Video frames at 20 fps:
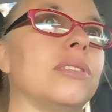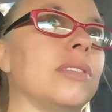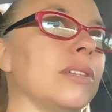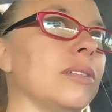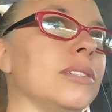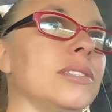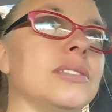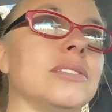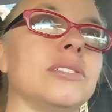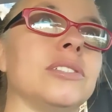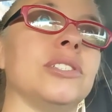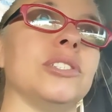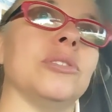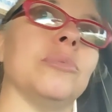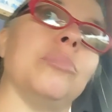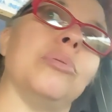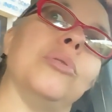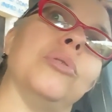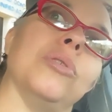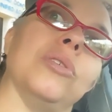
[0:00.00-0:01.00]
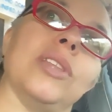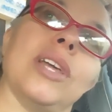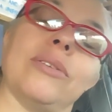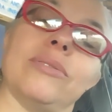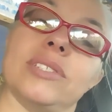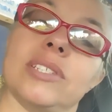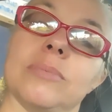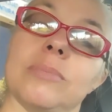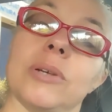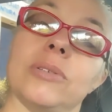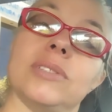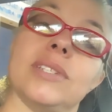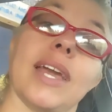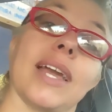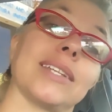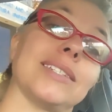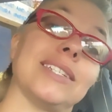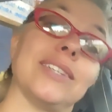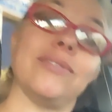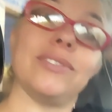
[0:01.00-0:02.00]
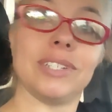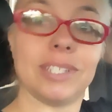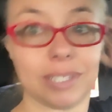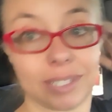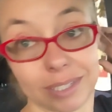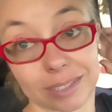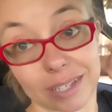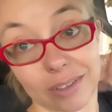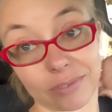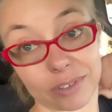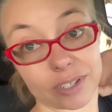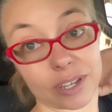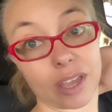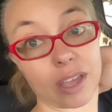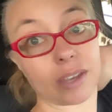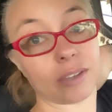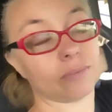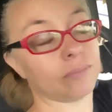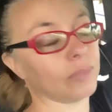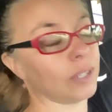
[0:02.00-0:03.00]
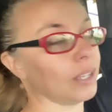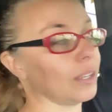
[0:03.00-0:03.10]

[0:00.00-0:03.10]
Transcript: the lizard in the pool and that was the most activity he's ever done